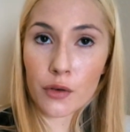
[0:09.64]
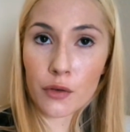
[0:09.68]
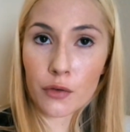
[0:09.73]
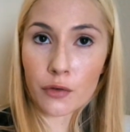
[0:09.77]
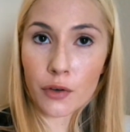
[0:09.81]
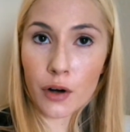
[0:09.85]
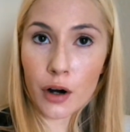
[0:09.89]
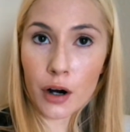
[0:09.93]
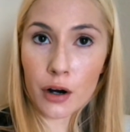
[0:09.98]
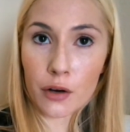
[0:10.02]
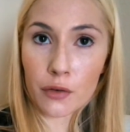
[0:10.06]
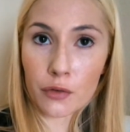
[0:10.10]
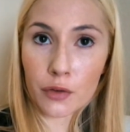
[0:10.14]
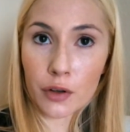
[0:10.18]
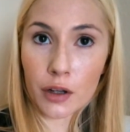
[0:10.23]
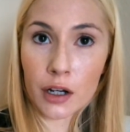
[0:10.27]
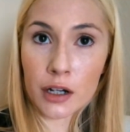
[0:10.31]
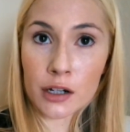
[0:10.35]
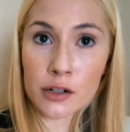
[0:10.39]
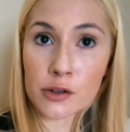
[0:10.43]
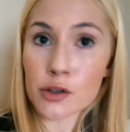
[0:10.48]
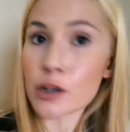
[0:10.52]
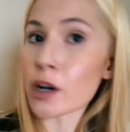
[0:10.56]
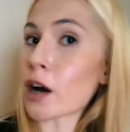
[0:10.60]

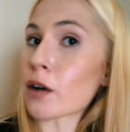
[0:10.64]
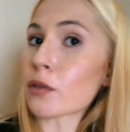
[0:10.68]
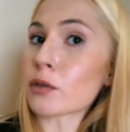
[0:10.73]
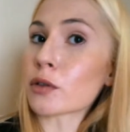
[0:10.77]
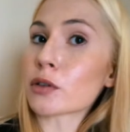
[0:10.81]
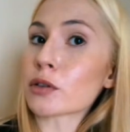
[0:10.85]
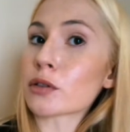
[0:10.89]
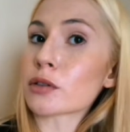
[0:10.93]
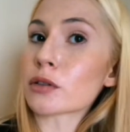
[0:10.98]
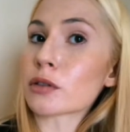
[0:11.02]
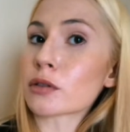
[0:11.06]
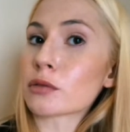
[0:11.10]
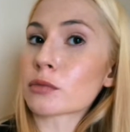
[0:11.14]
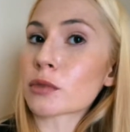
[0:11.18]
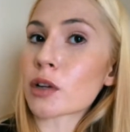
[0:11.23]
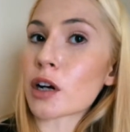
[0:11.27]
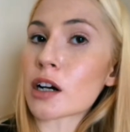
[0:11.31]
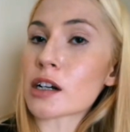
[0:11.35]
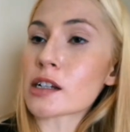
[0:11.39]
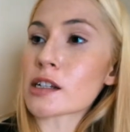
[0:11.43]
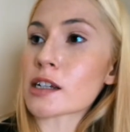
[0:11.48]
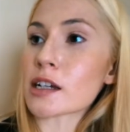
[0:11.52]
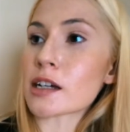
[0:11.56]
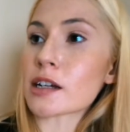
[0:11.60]
far-flung travel
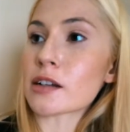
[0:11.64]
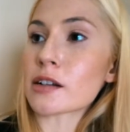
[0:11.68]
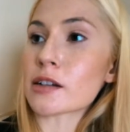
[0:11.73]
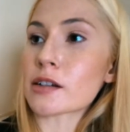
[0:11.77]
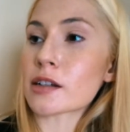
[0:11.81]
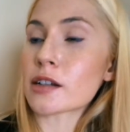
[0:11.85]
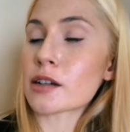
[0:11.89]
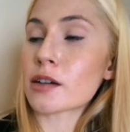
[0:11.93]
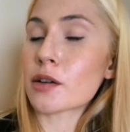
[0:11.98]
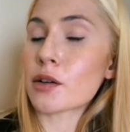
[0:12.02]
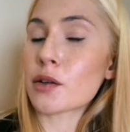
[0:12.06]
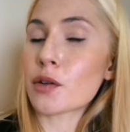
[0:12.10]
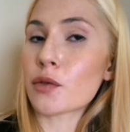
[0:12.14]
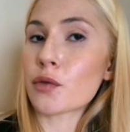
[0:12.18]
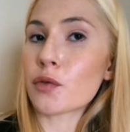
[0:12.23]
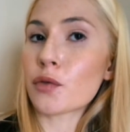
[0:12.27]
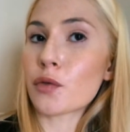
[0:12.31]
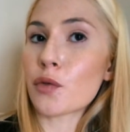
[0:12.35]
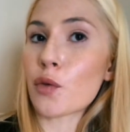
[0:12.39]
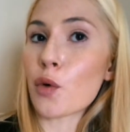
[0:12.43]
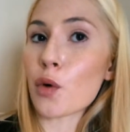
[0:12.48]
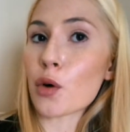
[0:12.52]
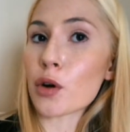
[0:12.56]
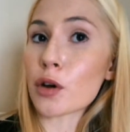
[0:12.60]
content
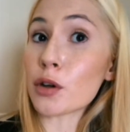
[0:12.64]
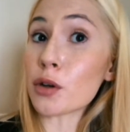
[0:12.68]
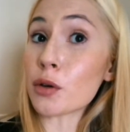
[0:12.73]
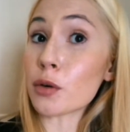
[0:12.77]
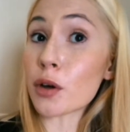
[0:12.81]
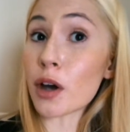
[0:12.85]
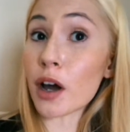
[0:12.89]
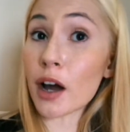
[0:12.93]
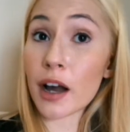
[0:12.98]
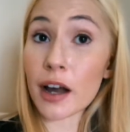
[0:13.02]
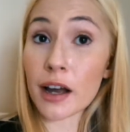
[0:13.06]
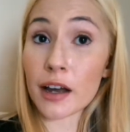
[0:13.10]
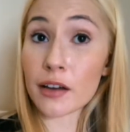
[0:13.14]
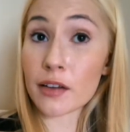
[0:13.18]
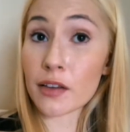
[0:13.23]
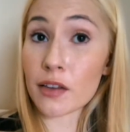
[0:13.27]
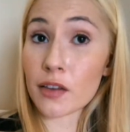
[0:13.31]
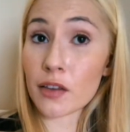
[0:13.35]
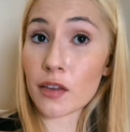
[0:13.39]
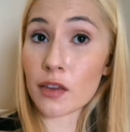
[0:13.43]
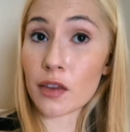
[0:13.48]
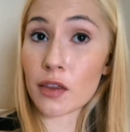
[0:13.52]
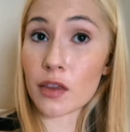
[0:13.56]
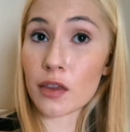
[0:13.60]
for you
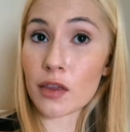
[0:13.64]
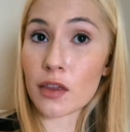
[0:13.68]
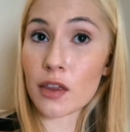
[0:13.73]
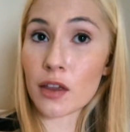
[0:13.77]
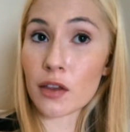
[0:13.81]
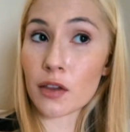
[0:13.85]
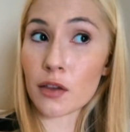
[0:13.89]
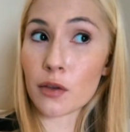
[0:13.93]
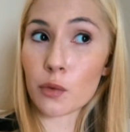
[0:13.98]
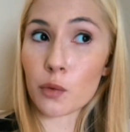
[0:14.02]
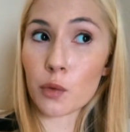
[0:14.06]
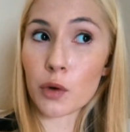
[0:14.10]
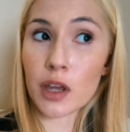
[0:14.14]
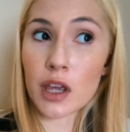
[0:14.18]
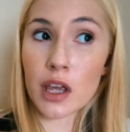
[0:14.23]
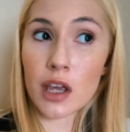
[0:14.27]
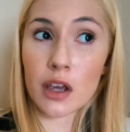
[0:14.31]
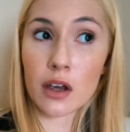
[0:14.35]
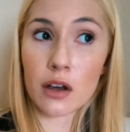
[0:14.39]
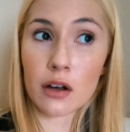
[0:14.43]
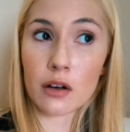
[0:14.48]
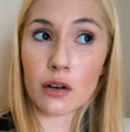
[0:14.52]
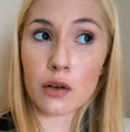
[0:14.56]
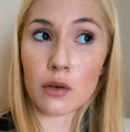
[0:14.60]
guys this
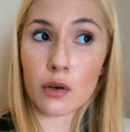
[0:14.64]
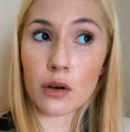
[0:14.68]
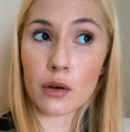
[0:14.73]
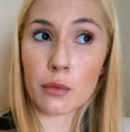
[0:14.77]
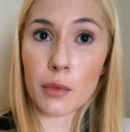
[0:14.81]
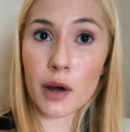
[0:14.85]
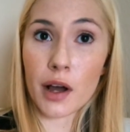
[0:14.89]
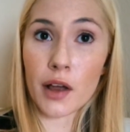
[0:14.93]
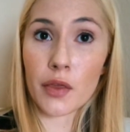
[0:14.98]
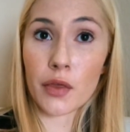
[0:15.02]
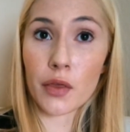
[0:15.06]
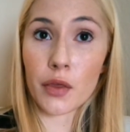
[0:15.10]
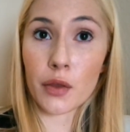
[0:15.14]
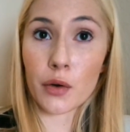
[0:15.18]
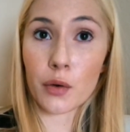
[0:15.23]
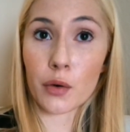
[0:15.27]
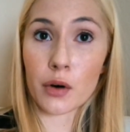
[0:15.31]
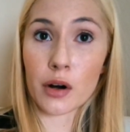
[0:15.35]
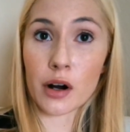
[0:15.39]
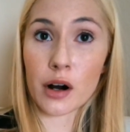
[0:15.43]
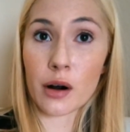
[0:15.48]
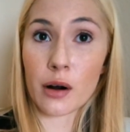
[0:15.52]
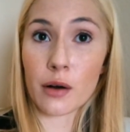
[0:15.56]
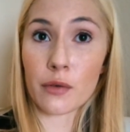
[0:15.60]
week or month
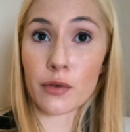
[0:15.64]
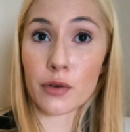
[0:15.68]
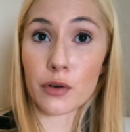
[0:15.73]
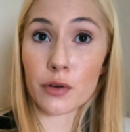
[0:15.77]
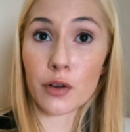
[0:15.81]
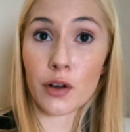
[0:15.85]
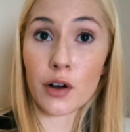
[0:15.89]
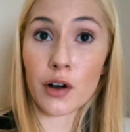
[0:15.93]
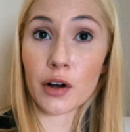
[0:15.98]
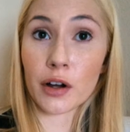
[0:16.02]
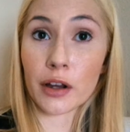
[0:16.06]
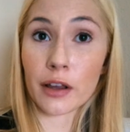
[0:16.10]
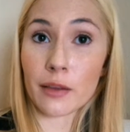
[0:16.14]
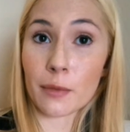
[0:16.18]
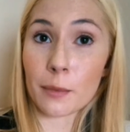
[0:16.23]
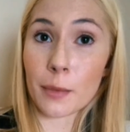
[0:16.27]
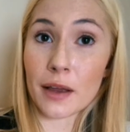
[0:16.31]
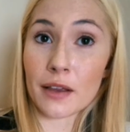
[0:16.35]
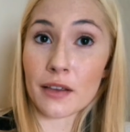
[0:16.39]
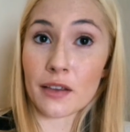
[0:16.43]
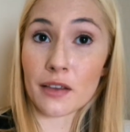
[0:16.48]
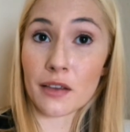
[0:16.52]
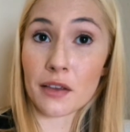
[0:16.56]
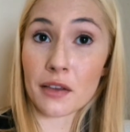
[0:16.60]
or however long it's
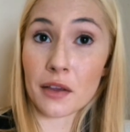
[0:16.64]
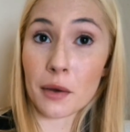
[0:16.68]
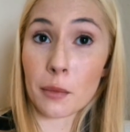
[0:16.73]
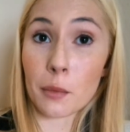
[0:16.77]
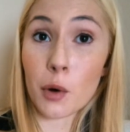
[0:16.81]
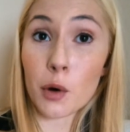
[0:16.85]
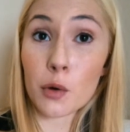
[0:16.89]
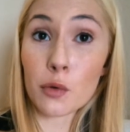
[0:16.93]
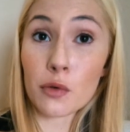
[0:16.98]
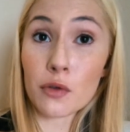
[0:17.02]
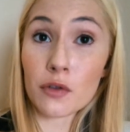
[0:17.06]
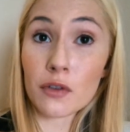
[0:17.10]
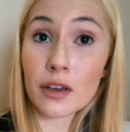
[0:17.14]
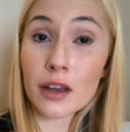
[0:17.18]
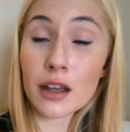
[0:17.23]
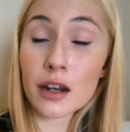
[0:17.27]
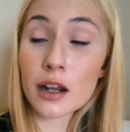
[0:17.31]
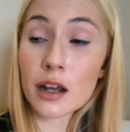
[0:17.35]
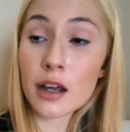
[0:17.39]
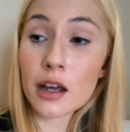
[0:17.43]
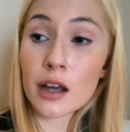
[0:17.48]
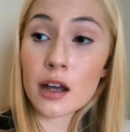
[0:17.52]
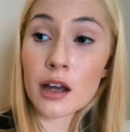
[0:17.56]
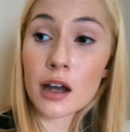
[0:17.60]
been since I
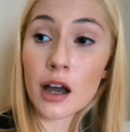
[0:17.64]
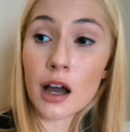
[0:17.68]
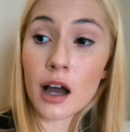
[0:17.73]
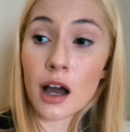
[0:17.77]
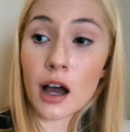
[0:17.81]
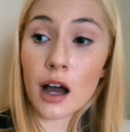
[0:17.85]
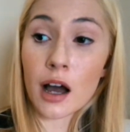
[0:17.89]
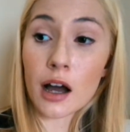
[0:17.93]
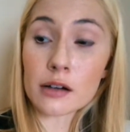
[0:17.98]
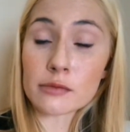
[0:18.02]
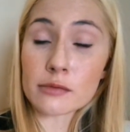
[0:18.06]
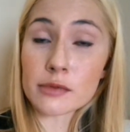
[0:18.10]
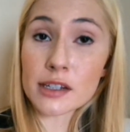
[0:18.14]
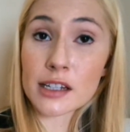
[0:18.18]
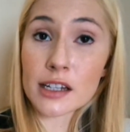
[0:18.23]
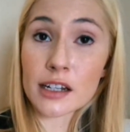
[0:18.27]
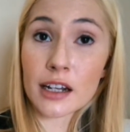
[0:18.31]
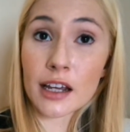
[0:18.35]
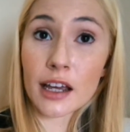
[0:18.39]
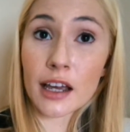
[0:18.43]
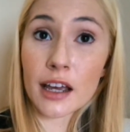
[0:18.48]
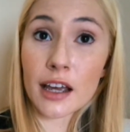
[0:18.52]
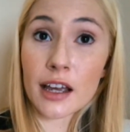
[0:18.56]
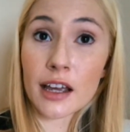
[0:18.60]
posted.
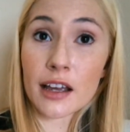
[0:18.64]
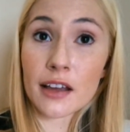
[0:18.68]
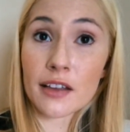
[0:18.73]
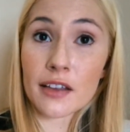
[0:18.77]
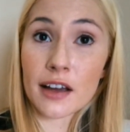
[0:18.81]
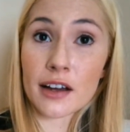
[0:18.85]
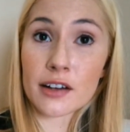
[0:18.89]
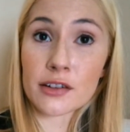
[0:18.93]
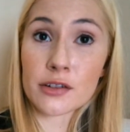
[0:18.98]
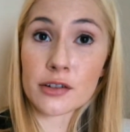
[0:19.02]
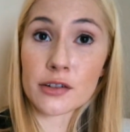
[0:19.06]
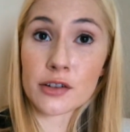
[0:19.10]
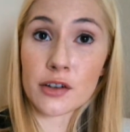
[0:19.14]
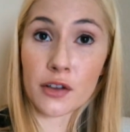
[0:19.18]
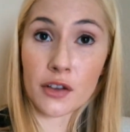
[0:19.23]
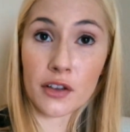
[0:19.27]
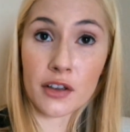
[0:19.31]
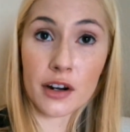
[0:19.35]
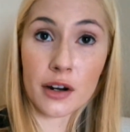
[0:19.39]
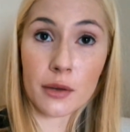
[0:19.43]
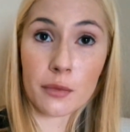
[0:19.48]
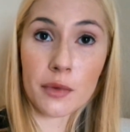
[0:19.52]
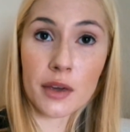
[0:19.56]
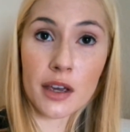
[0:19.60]
Today is actually
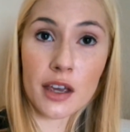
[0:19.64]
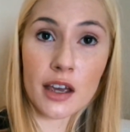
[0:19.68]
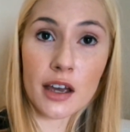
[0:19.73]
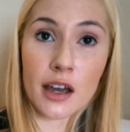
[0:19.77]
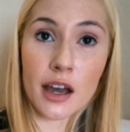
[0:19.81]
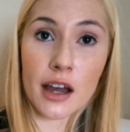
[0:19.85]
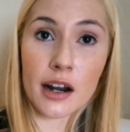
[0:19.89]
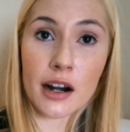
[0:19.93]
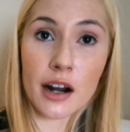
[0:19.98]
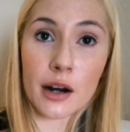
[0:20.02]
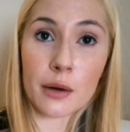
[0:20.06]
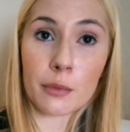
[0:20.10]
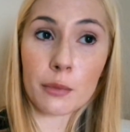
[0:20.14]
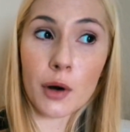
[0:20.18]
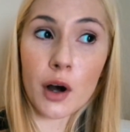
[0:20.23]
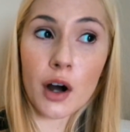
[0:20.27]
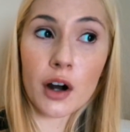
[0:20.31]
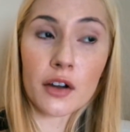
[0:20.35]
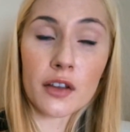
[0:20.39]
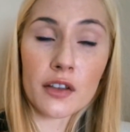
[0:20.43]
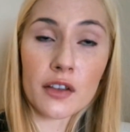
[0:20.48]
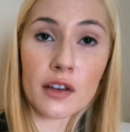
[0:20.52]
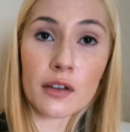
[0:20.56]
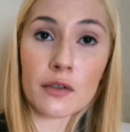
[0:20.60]
just going to be an
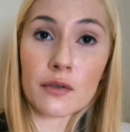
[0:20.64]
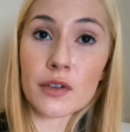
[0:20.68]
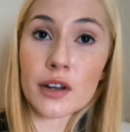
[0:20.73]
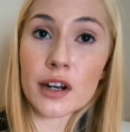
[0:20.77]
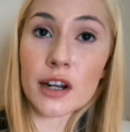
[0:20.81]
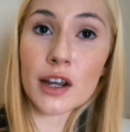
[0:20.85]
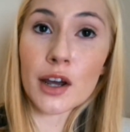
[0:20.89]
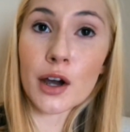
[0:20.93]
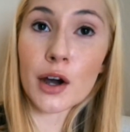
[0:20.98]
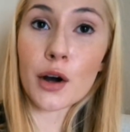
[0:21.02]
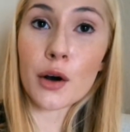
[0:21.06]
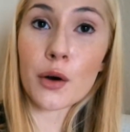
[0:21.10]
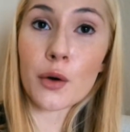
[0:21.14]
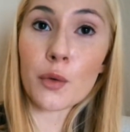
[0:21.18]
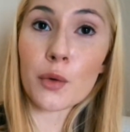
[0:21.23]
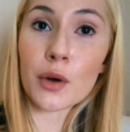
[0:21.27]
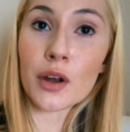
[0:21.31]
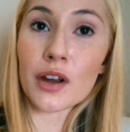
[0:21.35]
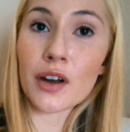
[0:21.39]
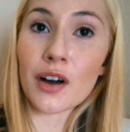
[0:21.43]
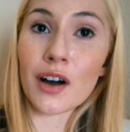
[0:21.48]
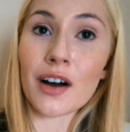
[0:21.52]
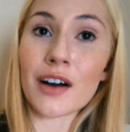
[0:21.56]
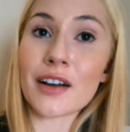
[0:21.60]
unboxing video.
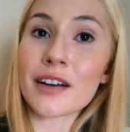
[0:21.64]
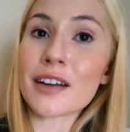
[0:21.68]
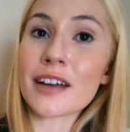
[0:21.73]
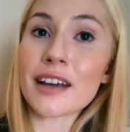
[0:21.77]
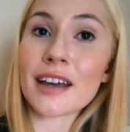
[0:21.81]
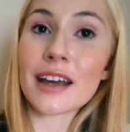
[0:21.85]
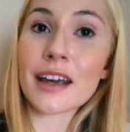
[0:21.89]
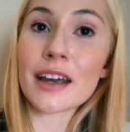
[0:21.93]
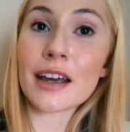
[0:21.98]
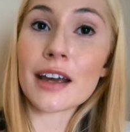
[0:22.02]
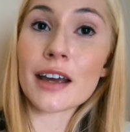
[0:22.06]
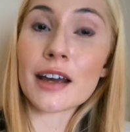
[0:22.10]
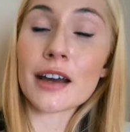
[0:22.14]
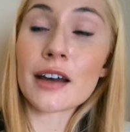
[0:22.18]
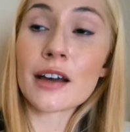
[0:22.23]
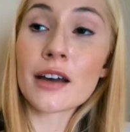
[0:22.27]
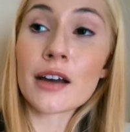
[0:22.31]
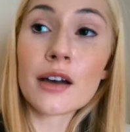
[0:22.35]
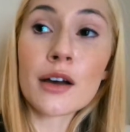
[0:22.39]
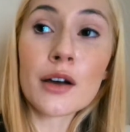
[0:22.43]
We got a